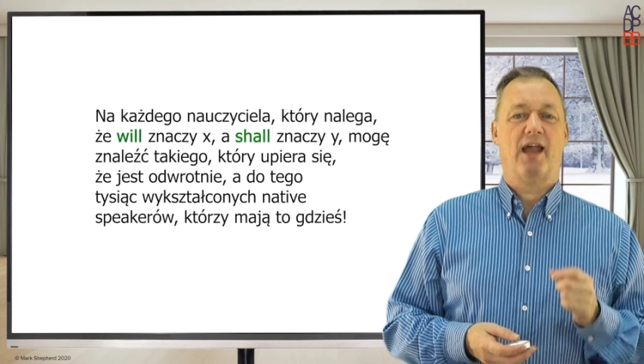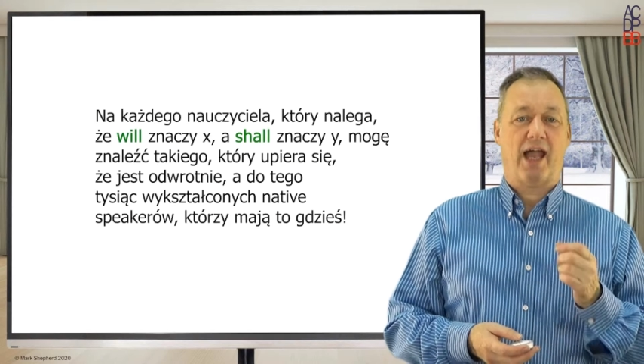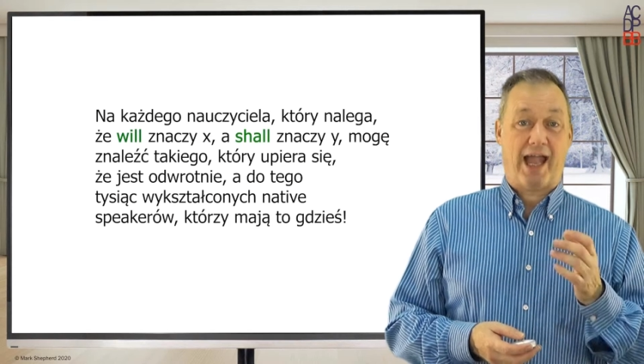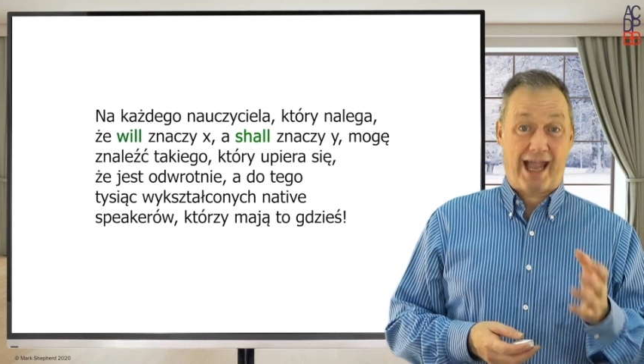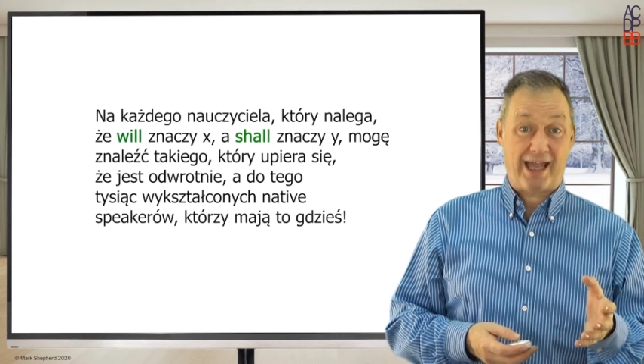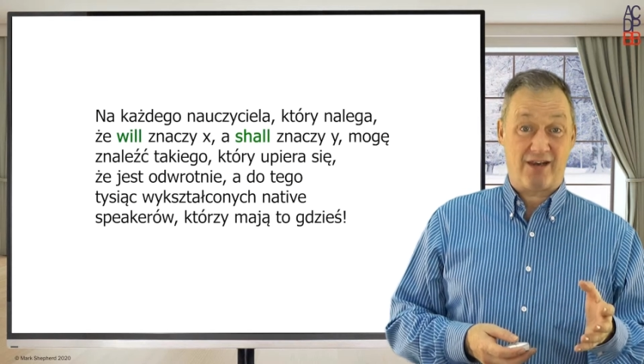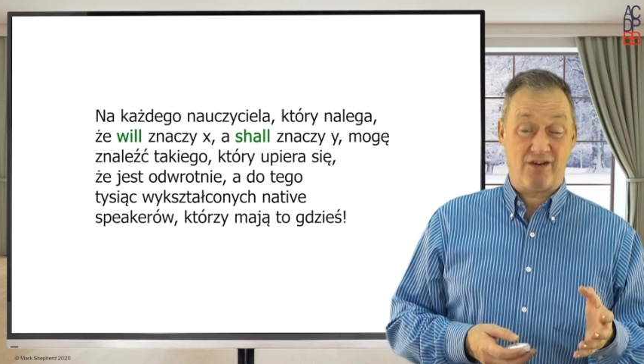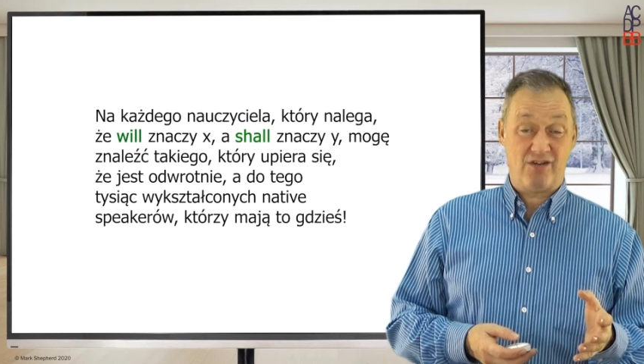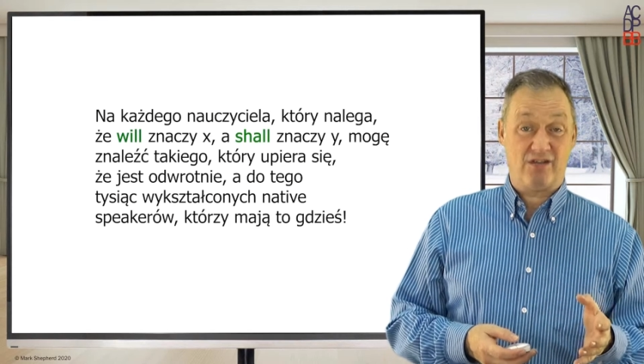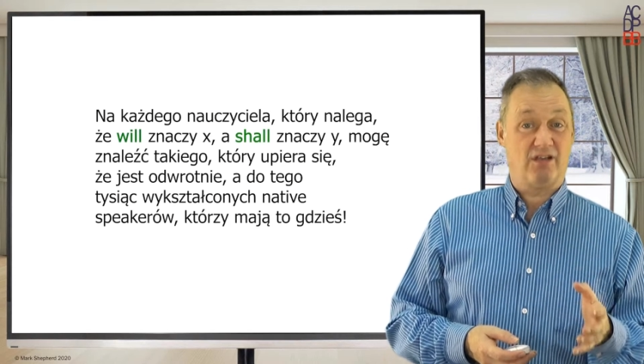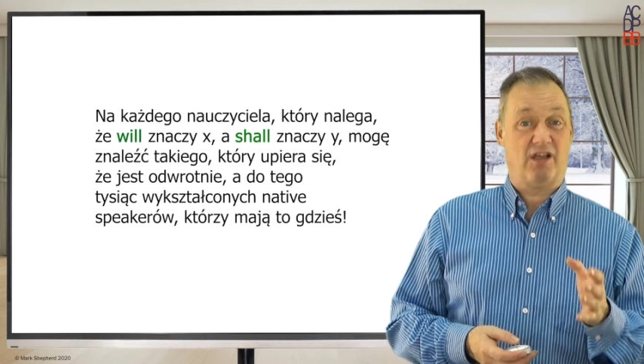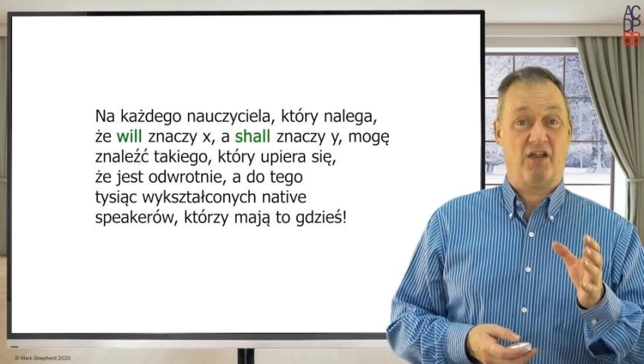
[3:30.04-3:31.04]

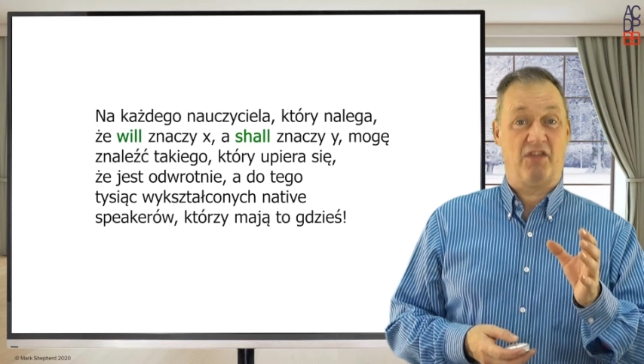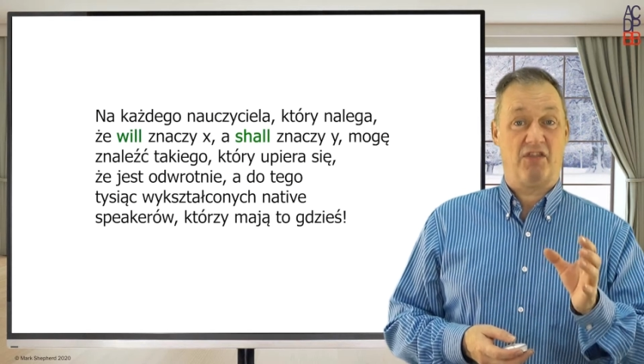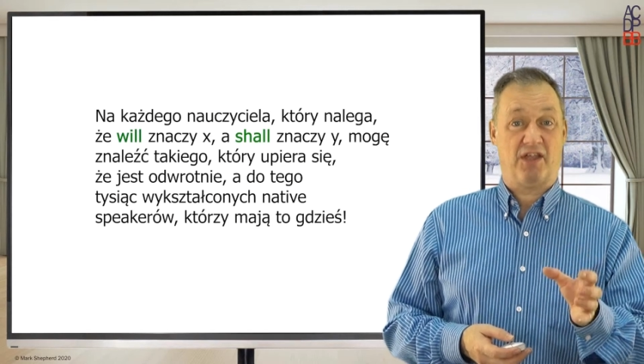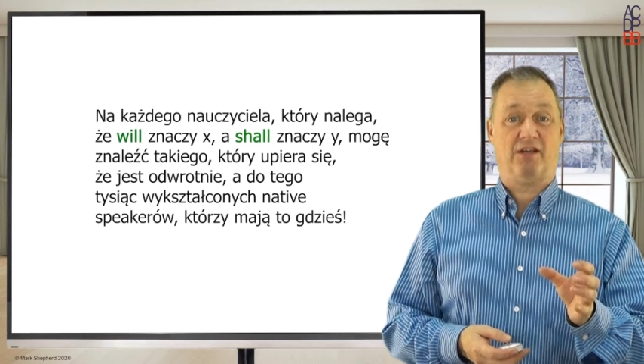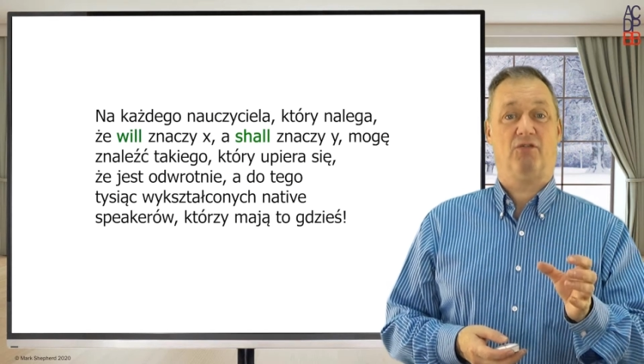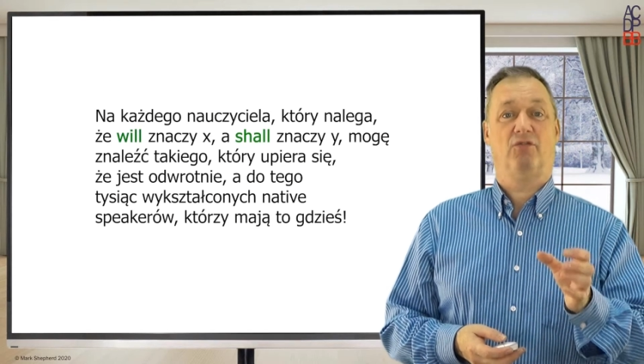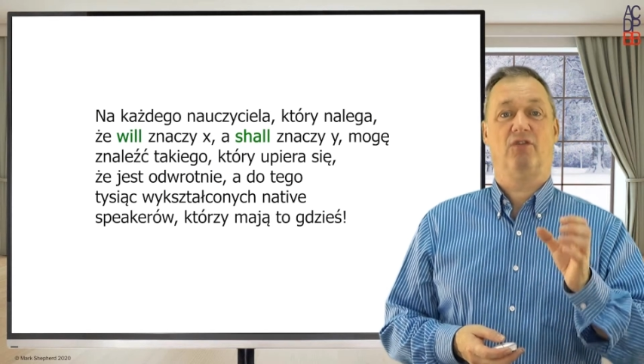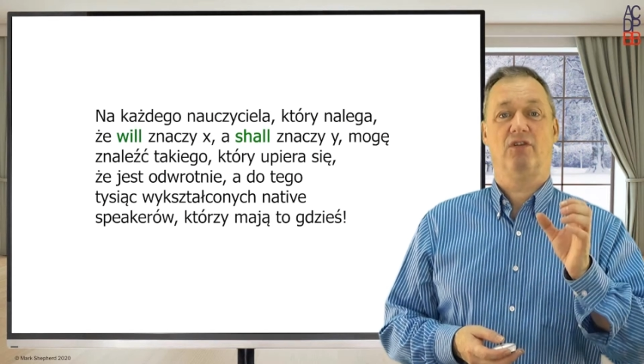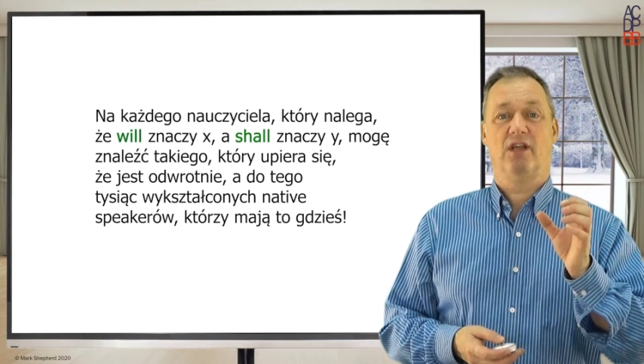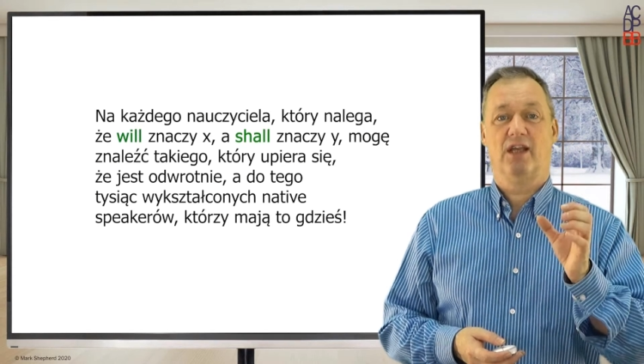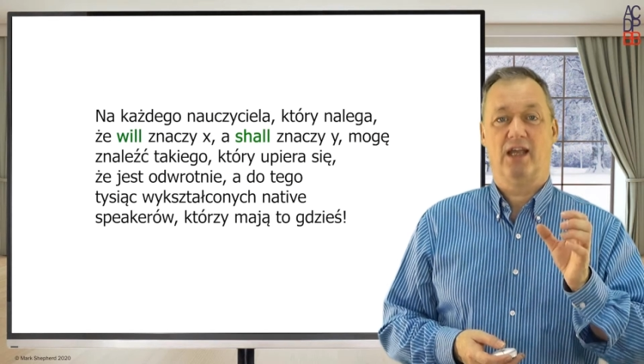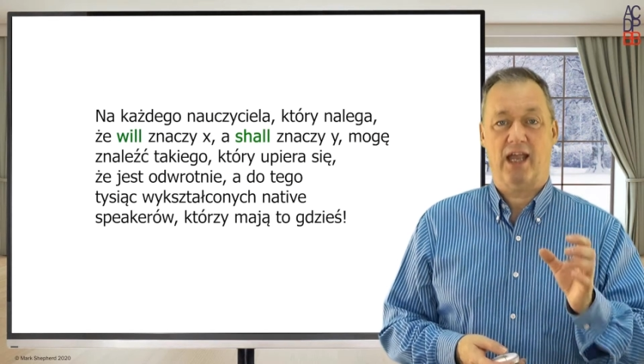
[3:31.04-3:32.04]
And
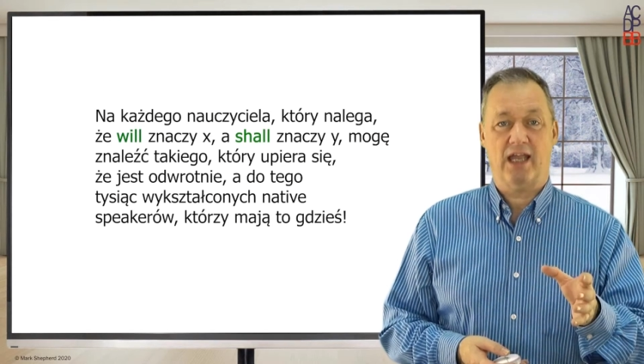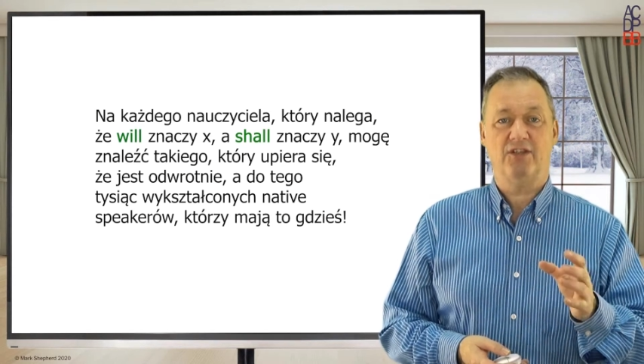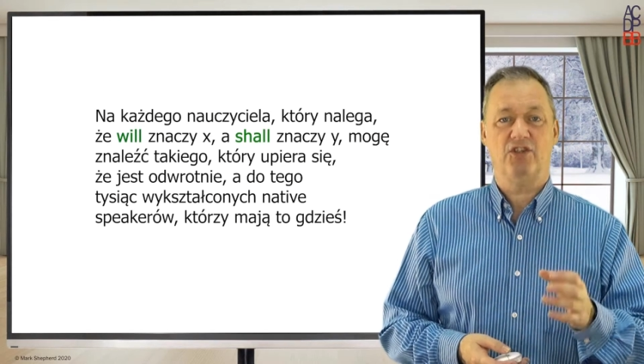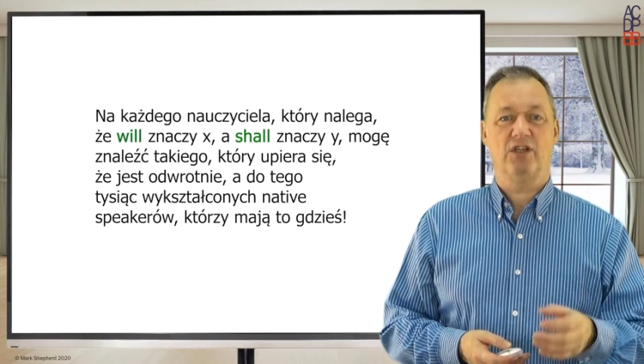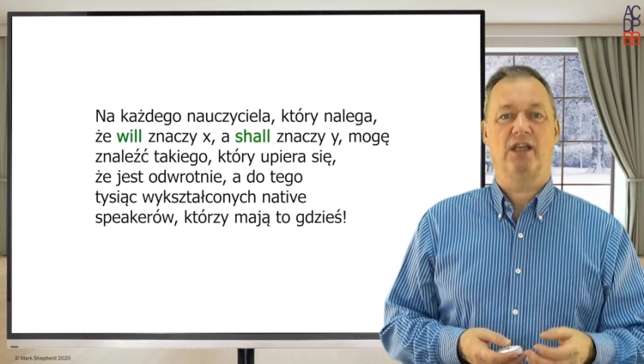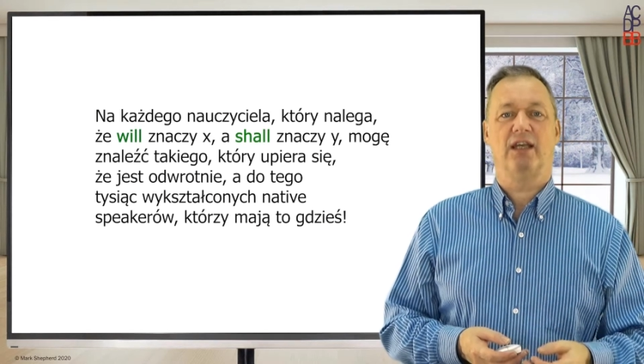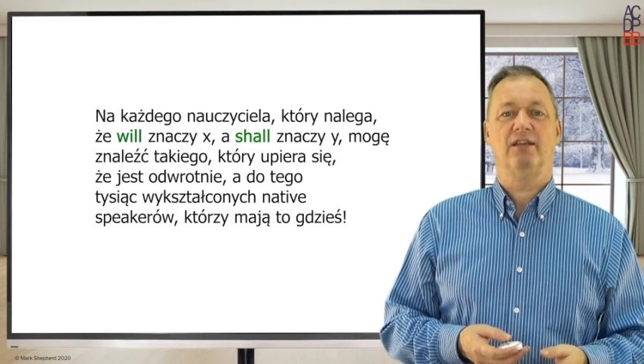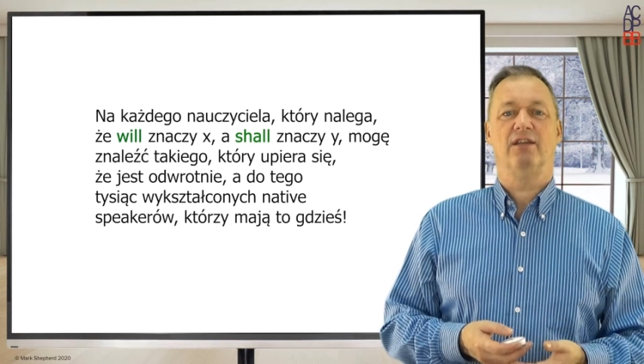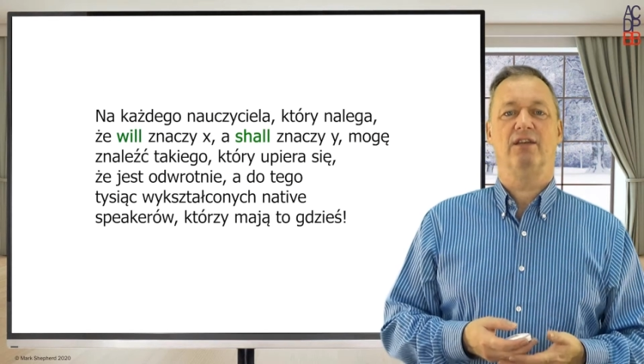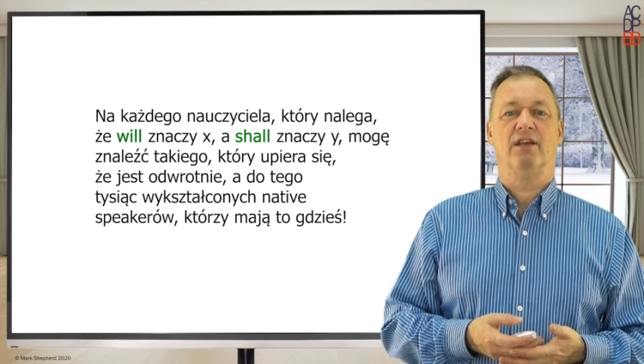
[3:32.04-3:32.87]
1,000 educated